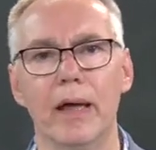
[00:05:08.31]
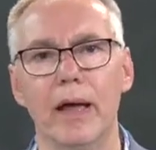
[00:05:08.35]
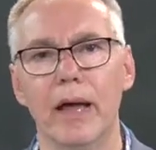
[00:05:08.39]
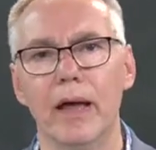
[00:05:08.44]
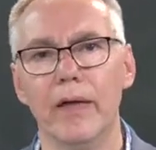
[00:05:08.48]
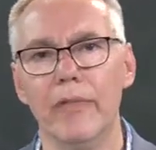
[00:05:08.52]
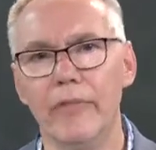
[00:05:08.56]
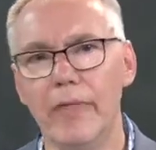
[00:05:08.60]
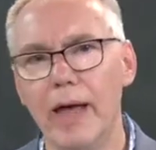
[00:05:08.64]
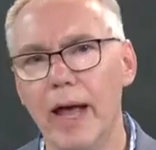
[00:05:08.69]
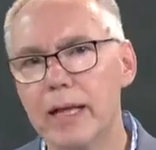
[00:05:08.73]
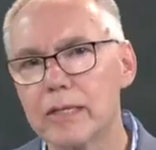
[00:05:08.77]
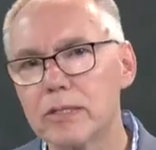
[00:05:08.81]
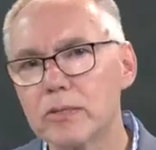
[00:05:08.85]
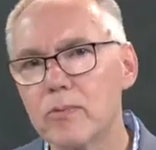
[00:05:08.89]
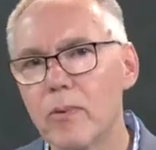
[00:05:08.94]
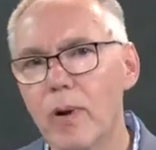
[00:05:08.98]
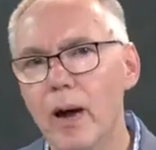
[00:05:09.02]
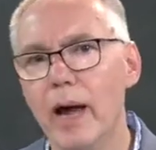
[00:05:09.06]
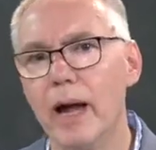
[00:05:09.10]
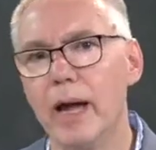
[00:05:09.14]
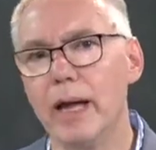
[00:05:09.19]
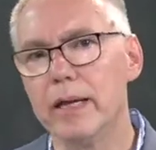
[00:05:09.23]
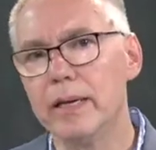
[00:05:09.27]
And that's
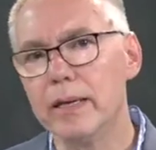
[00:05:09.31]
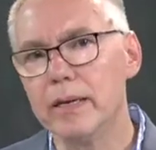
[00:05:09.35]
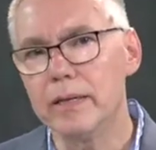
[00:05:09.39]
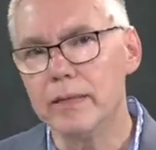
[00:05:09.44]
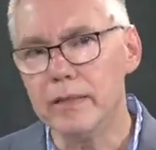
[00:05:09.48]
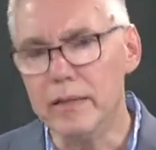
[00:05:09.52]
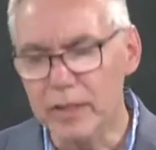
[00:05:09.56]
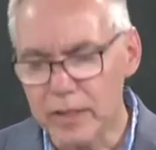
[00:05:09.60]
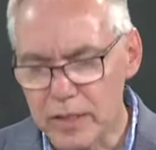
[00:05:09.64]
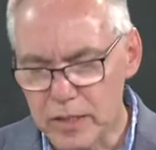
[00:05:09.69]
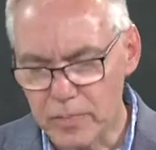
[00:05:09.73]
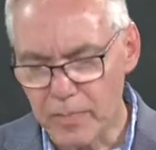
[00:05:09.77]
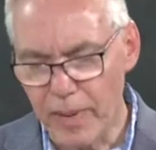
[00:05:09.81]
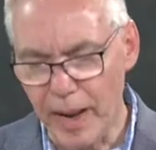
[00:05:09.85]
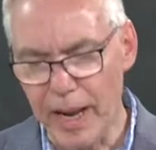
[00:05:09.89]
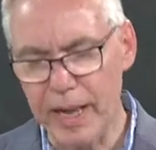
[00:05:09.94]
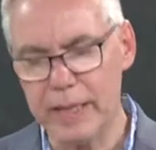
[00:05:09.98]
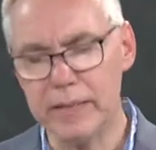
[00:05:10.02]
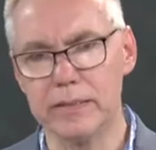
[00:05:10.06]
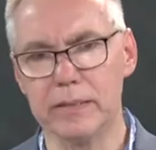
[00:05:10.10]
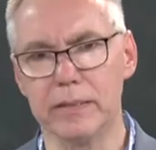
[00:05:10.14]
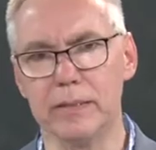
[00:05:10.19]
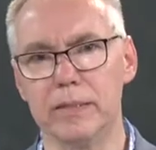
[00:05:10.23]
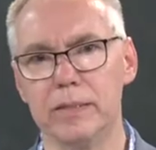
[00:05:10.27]
why this
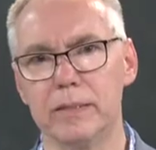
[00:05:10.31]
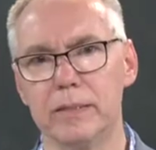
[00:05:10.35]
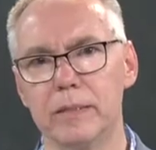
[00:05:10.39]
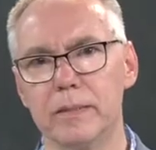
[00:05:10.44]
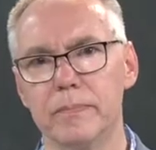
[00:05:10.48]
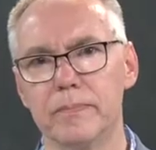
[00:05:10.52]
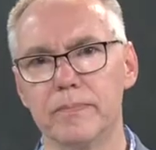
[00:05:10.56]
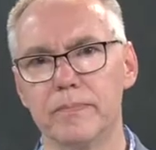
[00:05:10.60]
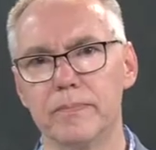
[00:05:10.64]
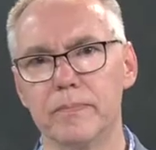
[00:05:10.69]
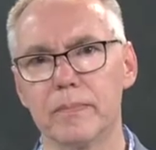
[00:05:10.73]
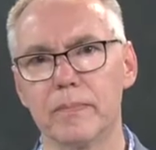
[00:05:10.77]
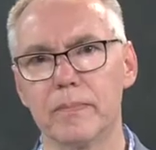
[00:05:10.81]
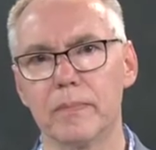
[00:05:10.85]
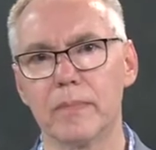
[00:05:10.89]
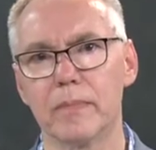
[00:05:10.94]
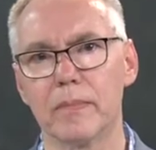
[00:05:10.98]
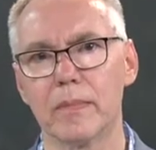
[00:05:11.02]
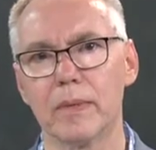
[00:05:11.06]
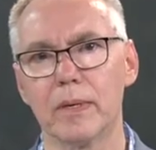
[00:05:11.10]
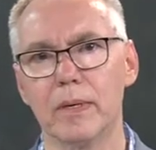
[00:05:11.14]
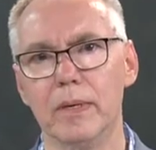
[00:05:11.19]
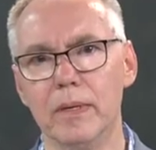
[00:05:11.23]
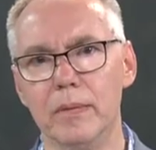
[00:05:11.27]
passage
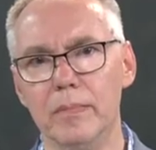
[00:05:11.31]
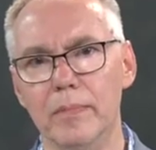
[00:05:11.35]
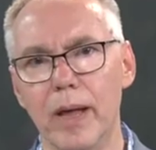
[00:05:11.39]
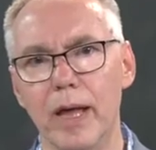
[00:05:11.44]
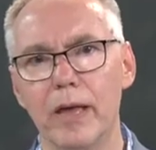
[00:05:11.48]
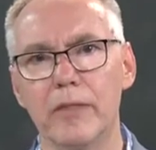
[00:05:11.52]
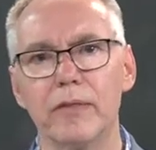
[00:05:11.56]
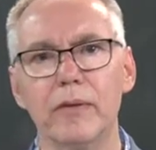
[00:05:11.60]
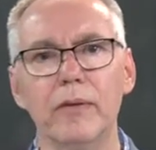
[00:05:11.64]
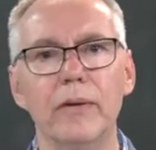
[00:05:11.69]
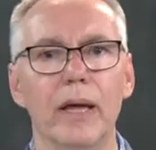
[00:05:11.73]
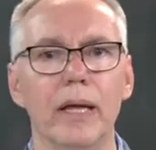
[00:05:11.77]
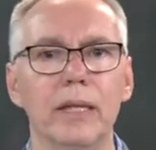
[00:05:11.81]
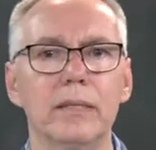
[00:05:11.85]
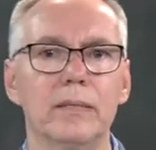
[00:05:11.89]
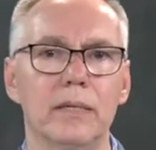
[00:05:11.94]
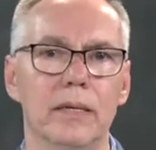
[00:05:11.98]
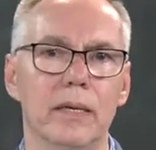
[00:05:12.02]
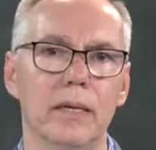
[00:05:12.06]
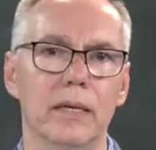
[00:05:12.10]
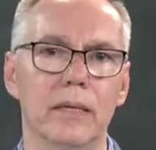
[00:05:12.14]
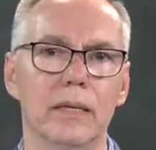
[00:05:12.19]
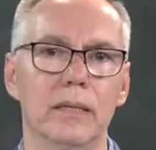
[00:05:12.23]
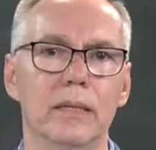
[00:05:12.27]
in Matthew
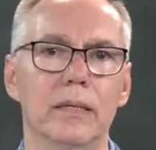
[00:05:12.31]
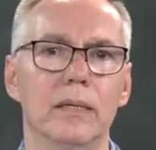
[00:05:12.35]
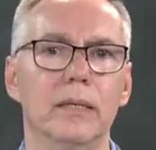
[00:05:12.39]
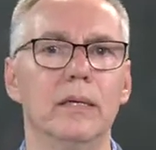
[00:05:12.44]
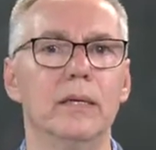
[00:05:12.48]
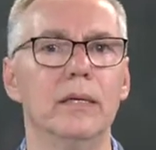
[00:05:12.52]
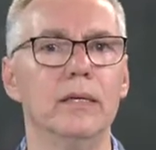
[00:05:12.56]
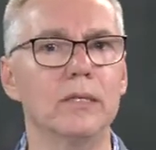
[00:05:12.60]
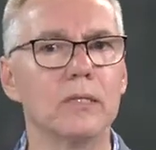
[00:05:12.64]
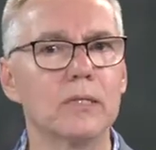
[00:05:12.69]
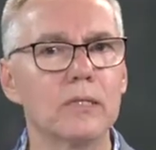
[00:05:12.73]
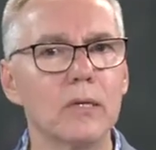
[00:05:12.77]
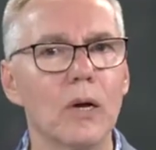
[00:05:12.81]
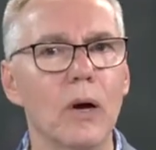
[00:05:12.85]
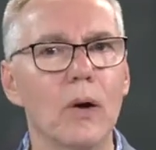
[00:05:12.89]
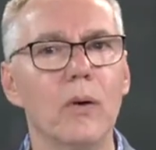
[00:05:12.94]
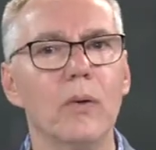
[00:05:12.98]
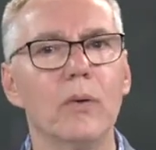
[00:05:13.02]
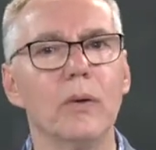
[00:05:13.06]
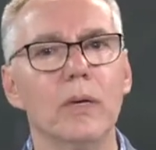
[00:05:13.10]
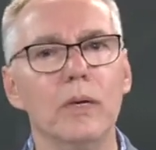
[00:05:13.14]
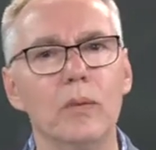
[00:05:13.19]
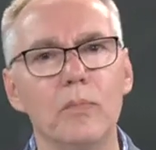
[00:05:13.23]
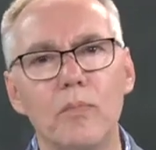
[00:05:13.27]
18 is
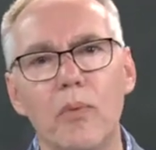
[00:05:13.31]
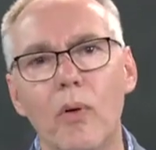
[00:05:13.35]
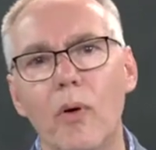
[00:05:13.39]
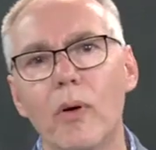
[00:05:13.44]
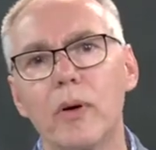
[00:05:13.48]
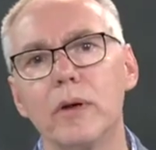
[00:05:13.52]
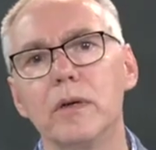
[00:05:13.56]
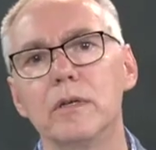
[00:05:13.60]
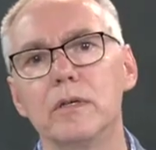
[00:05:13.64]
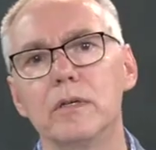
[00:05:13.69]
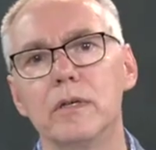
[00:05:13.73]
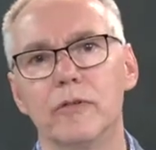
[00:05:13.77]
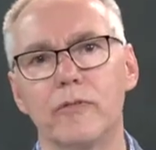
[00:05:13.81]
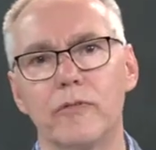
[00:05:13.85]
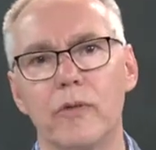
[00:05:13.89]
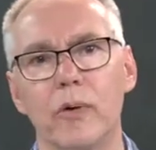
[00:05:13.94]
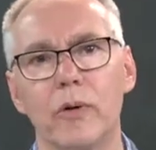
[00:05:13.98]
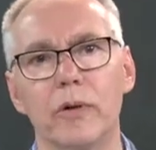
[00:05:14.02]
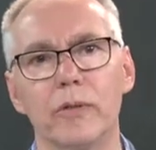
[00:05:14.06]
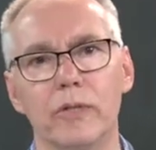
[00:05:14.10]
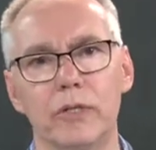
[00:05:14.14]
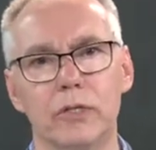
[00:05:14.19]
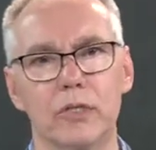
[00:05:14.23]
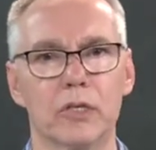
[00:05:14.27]
so important
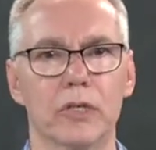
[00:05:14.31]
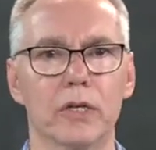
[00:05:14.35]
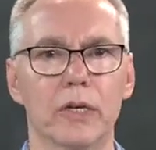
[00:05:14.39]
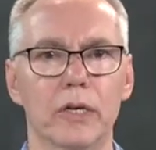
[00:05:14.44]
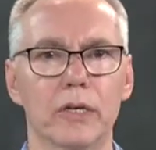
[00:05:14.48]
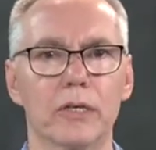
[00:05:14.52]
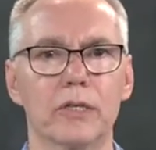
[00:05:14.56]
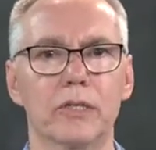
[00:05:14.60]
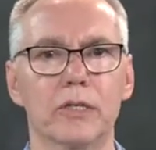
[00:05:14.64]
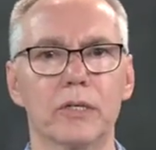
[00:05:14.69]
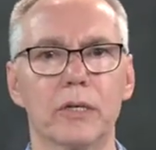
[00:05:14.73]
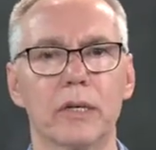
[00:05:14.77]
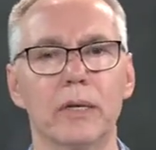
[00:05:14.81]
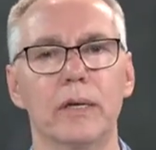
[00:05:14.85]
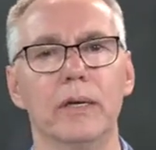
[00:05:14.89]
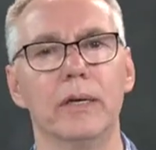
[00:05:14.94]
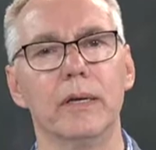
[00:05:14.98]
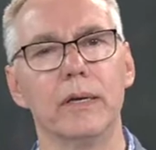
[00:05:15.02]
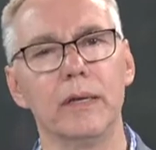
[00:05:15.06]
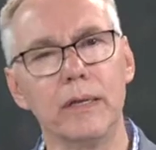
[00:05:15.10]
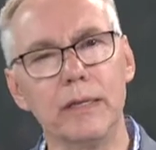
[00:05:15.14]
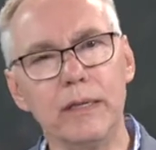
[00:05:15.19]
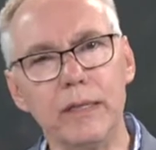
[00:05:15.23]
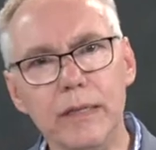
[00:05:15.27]
for the church.
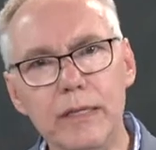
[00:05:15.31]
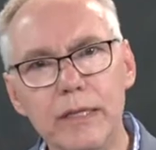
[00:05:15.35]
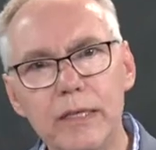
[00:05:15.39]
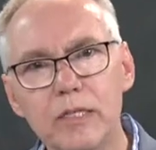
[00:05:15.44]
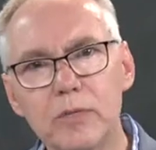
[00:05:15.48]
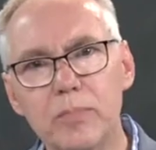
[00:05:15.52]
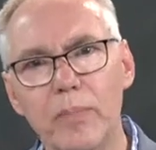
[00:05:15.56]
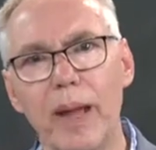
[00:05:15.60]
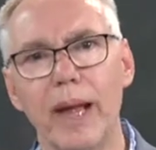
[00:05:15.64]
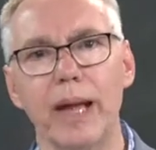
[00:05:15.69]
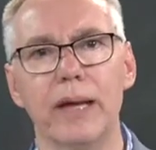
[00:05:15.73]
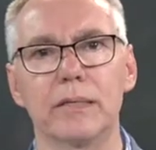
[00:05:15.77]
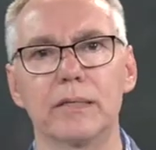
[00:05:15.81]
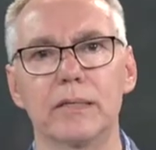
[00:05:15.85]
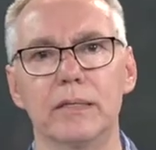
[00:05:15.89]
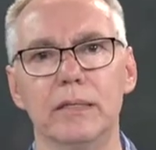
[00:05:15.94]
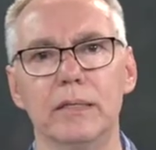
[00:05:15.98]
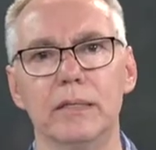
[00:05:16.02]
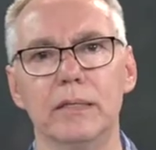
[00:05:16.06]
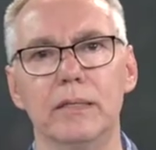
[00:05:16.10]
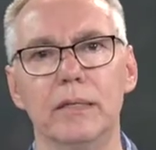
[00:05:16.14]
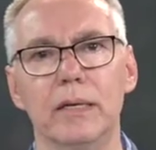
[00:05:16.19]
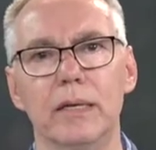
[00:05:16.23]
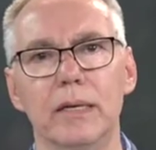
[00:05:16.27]
This
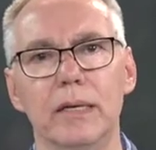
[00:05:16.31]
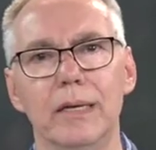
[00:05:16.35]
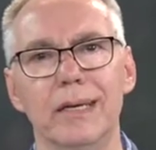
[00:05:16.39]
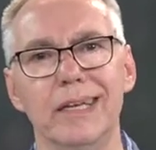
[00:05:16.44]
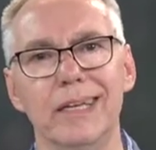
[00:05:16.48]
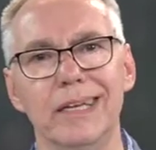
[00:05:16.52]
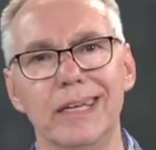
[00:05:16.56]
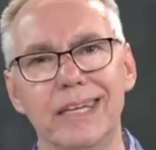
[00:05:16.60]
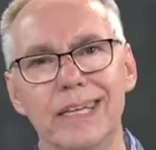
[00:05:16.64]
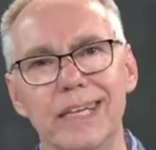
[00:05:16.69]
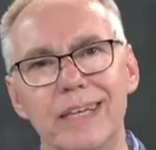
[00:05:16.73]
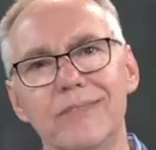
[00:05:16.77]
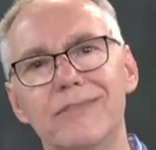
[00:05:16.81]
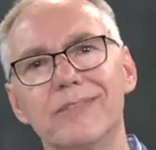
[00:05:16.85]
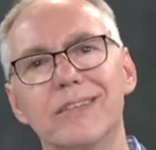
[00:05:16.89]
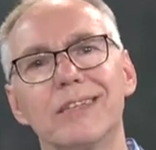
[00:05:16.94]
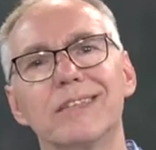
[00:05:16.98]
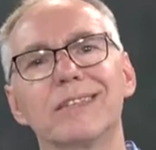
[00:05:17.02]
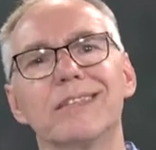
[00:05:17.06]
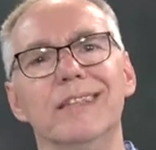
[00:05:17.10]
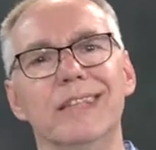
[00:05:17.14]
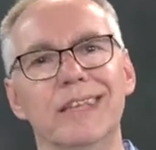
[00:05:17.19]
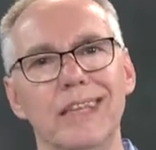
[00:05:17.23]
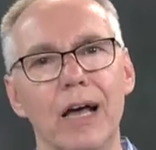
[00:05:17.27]
passage gives
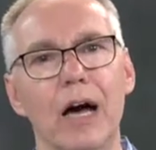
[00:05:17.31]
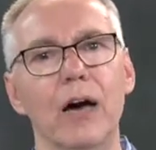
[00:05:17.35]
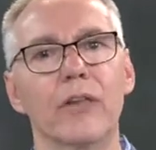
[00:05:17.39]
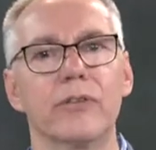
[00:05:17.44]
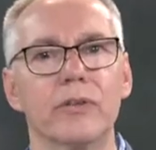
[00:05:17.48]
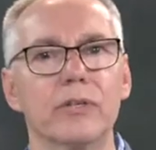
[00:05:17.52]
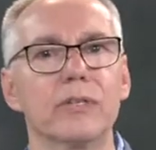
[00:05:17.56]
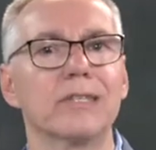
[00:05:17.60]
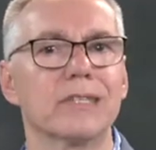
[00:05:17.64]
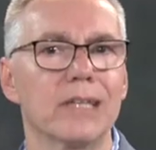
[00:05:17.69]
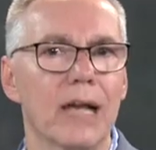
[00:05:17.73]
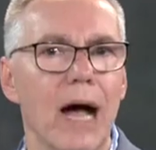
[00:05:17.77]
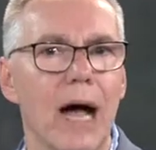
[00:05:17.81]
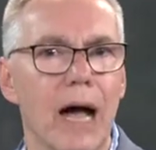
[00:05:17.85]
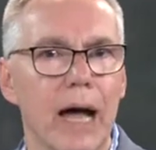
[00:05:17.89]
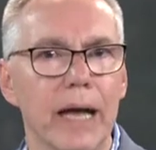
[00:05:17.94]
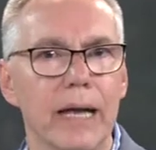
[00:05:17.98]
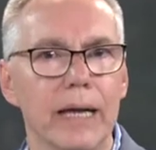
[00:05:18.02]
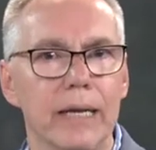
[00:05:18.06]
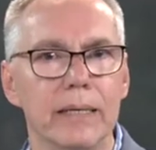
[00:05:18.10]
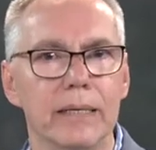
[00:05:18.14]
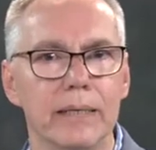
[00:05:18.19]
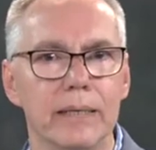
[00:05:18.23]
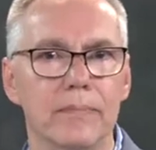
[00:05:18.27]
us the other
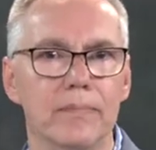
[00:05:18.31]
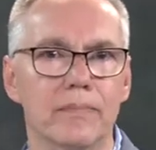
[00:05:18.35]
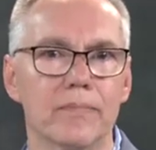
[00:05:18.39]
side.